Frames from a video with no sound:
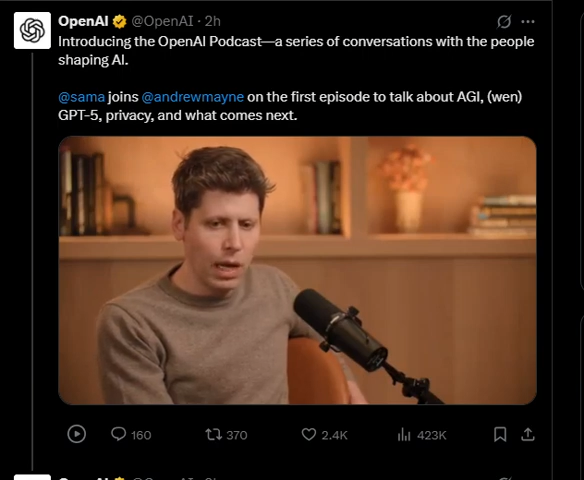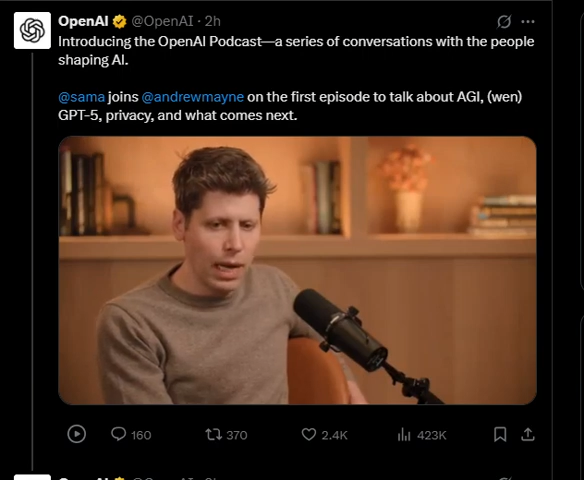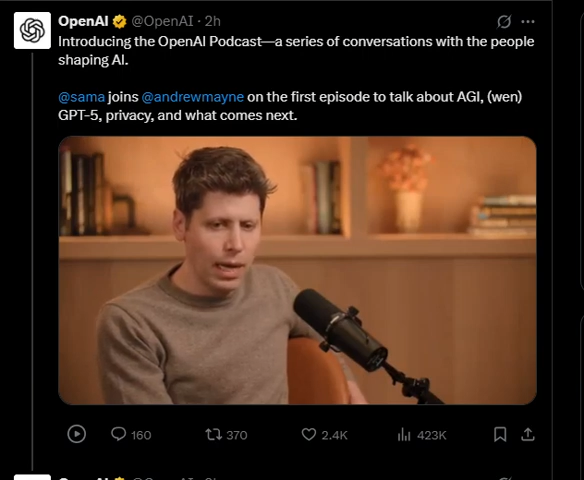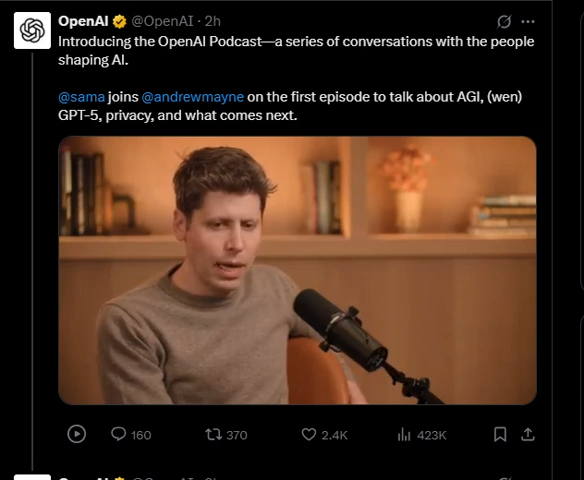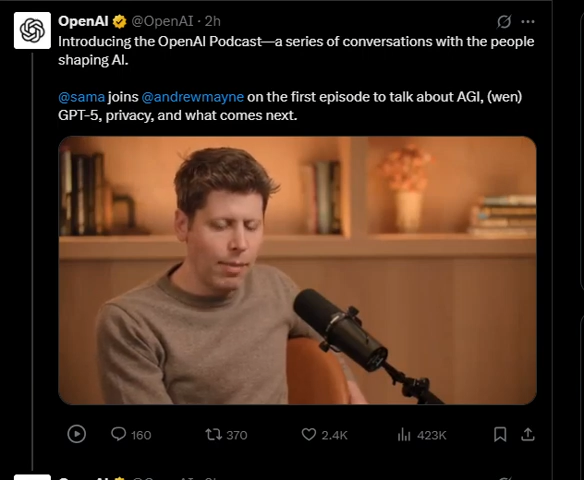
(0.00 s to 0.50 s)

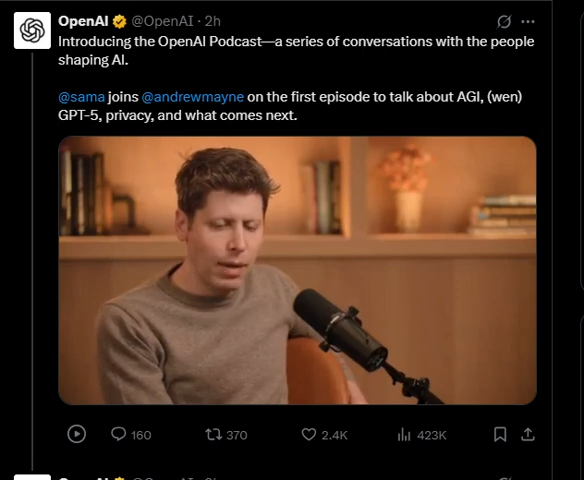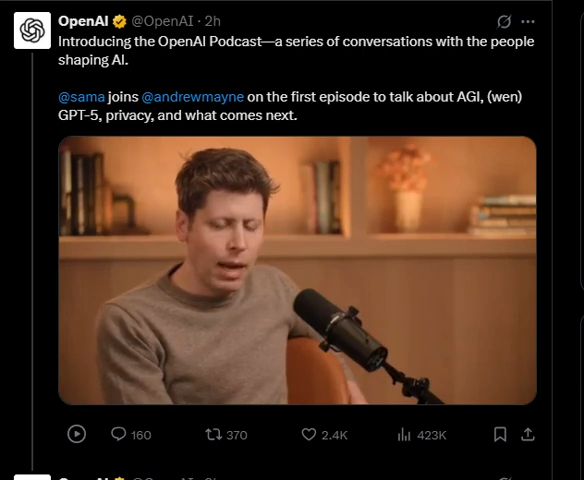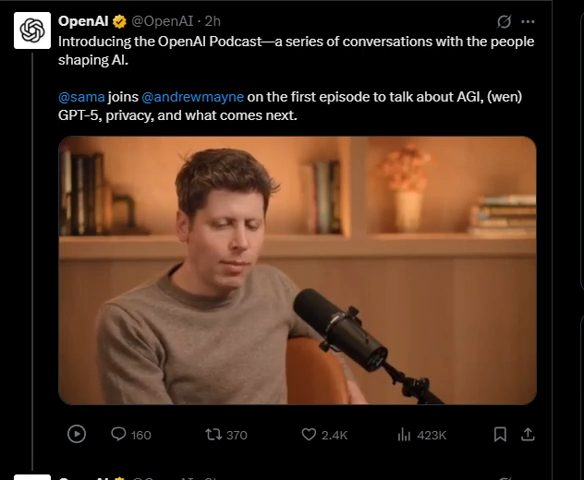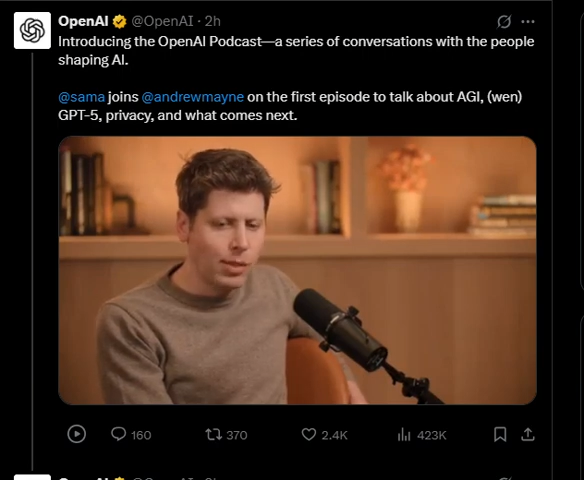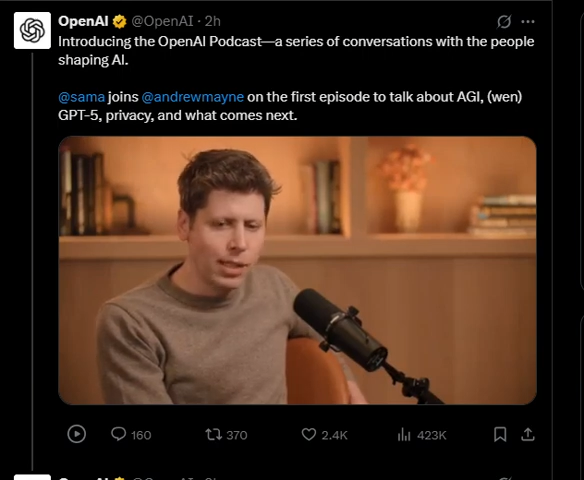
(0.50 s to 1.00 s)

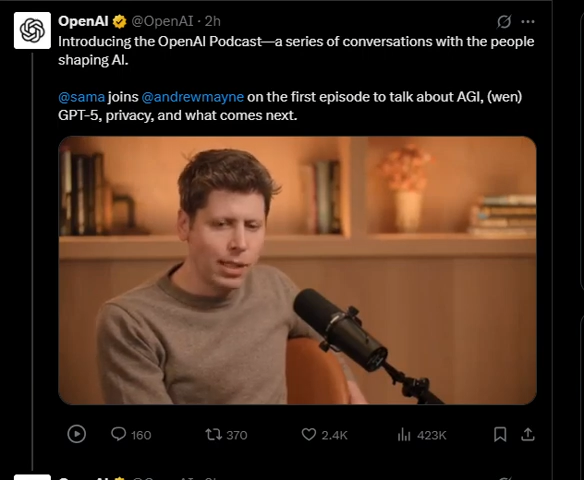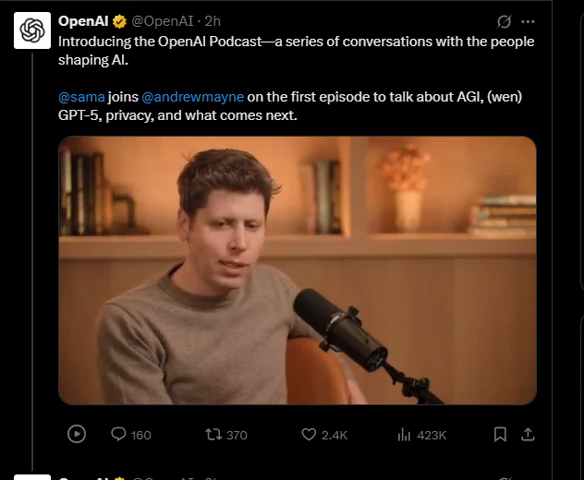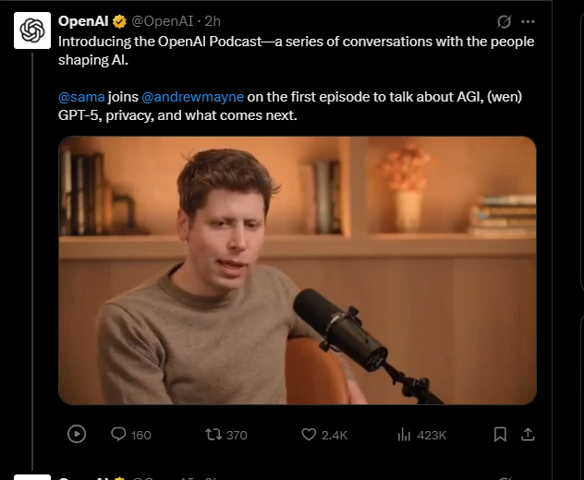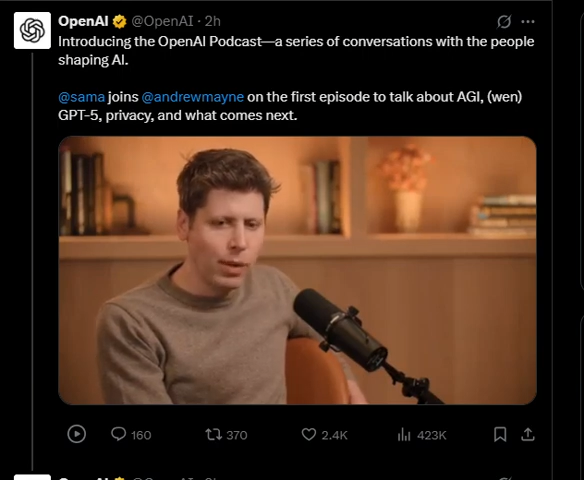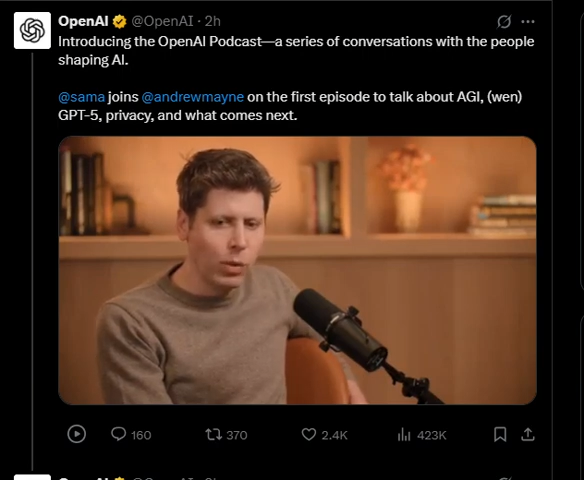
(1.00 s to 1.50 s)
I'm just in
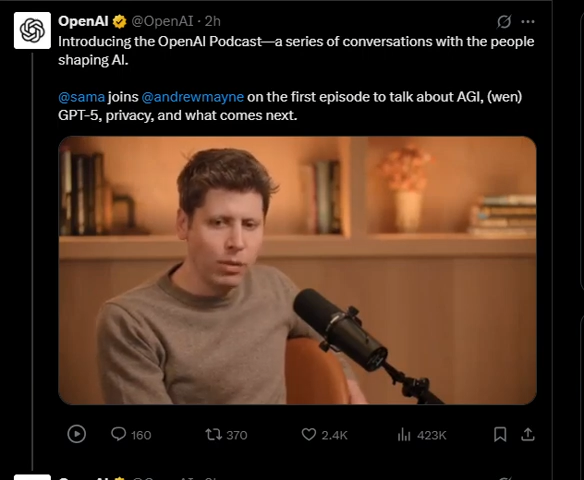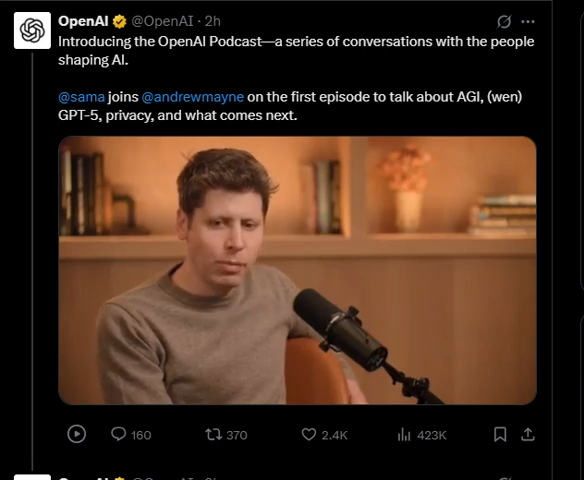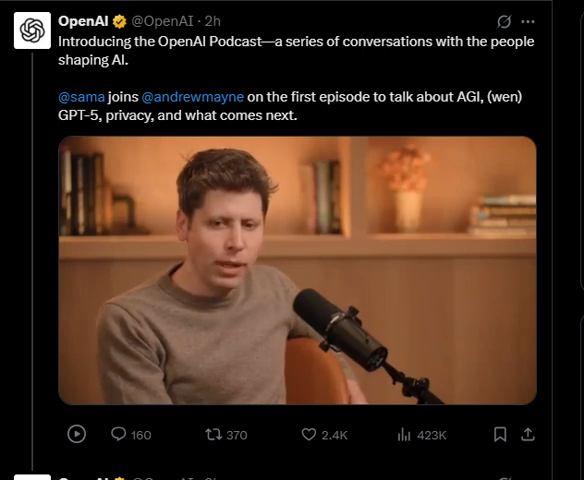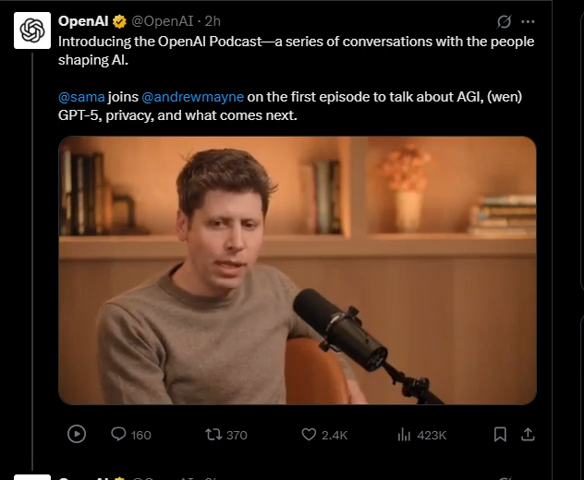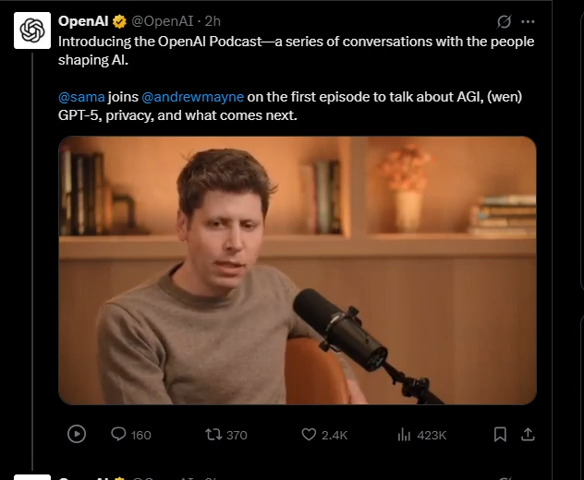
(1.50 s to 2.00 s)
this like weird
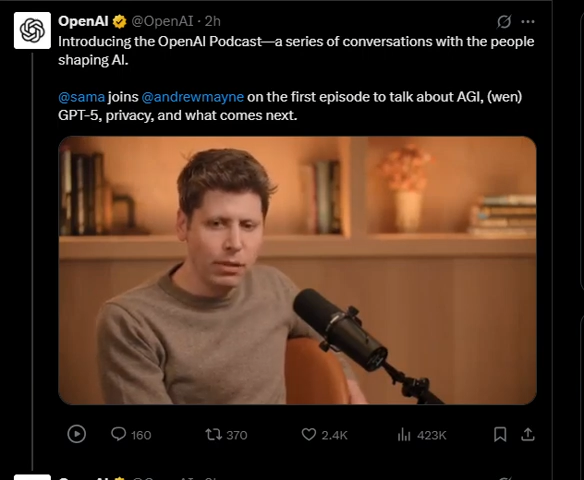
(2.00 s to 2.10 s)
place